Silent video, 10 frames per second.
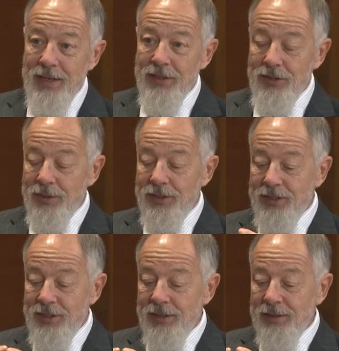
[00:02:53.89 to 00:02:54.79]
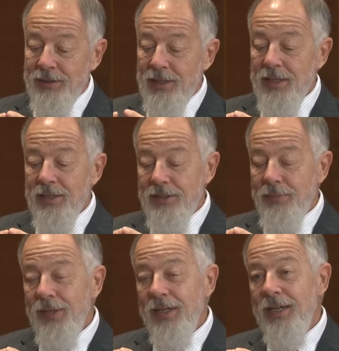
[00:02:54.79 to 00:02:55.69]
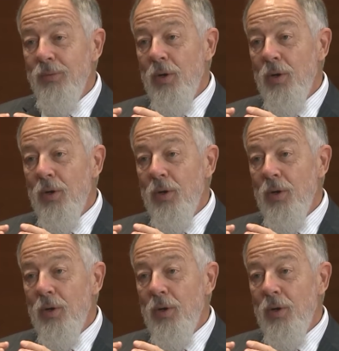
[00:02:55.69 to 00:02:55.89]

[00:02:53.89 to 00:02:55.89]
So mm-hmm. it's still something I,